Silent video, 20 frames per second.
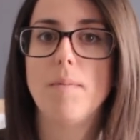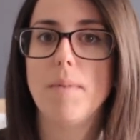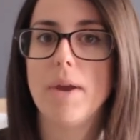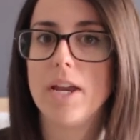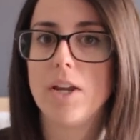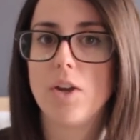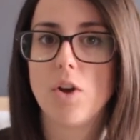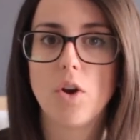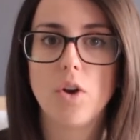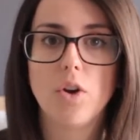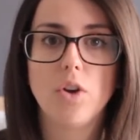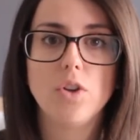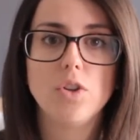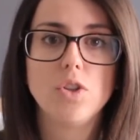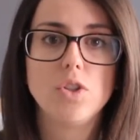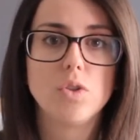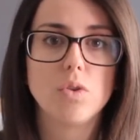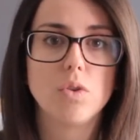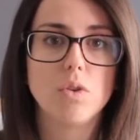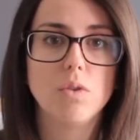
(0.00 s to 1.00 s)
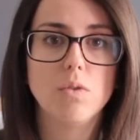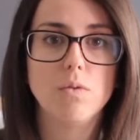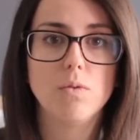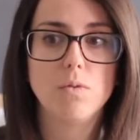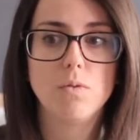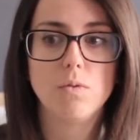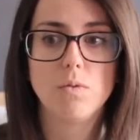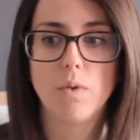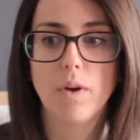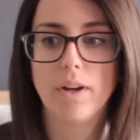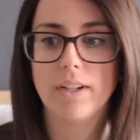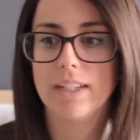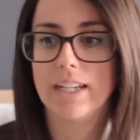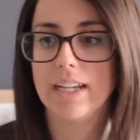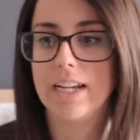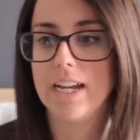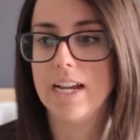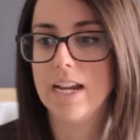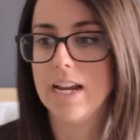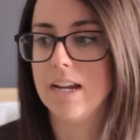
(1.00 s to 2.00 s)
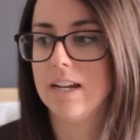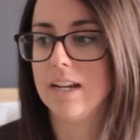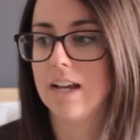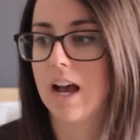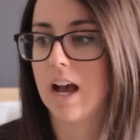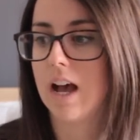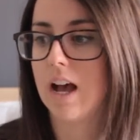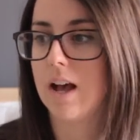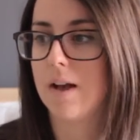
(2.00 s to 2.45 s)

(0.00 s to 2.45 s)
eco sort of friendly